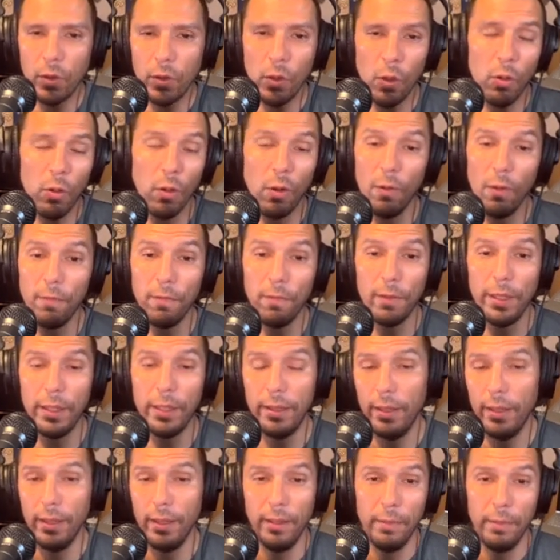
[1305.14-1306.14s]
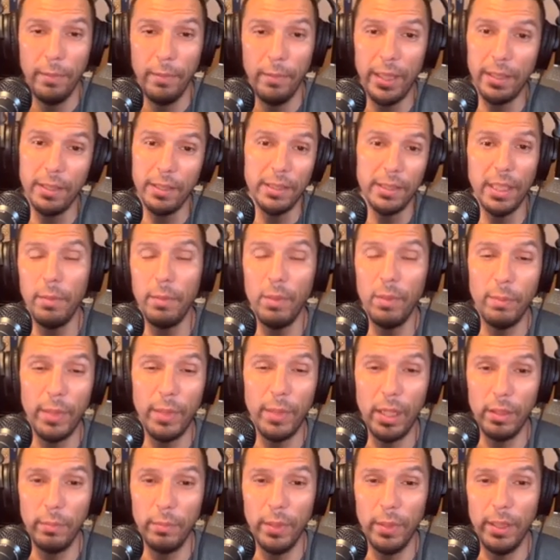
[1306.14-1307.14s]
or hopefully make the same
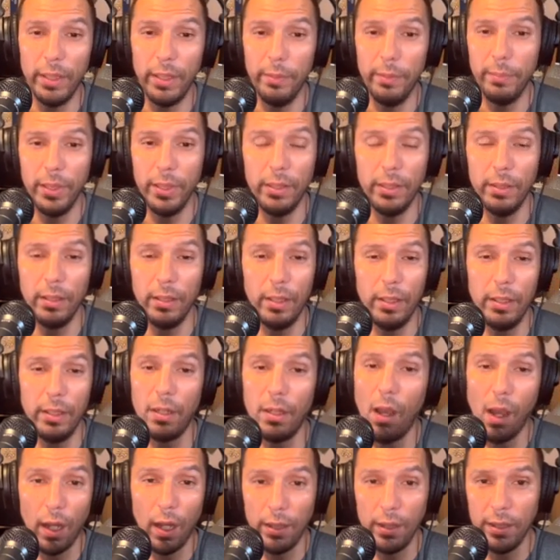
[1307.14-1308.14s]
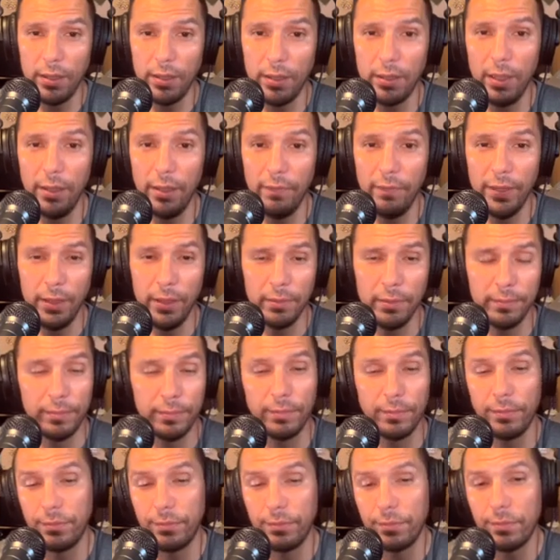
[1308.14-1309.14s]
amount of money, but an honest living.
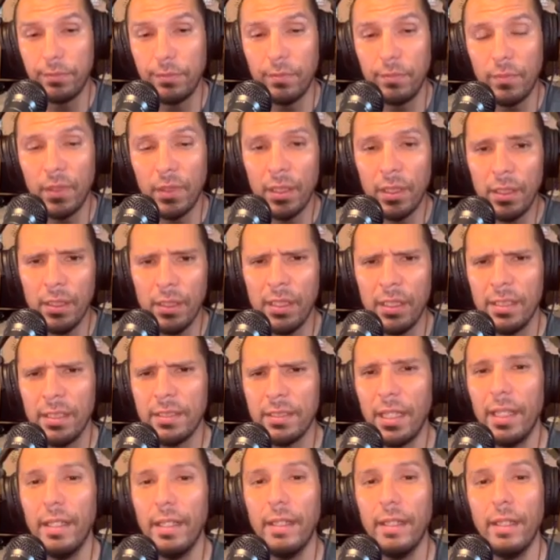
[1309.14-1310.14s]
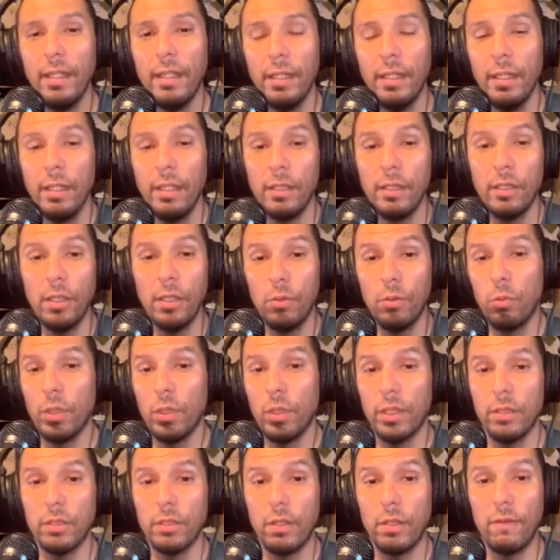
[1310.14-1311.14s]
And they say good
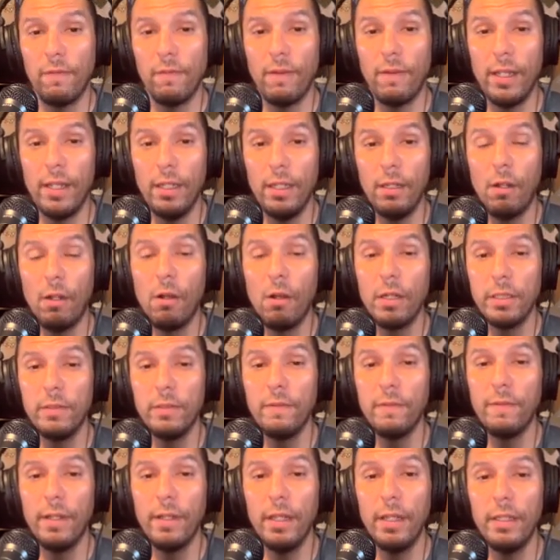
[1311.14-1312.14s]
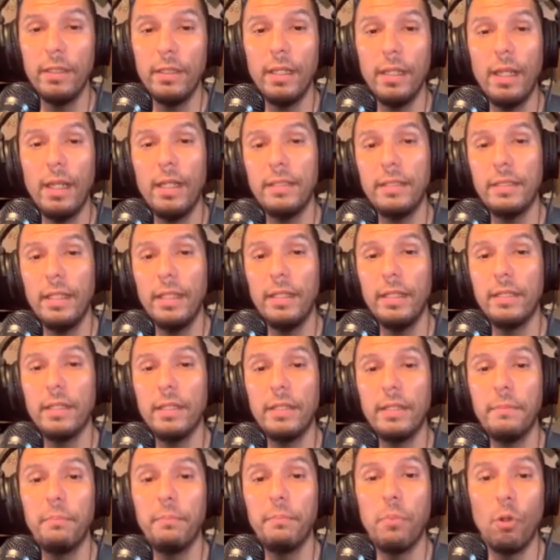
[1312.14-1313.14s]
workers are hard to find. I say
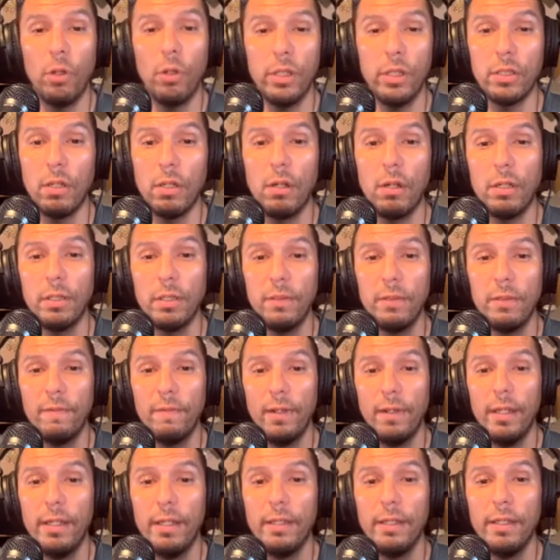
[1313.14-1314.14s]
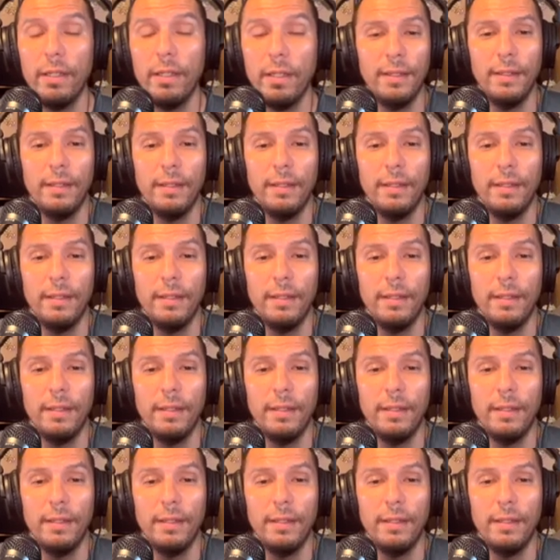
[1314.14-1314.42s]
good employers are hard to find.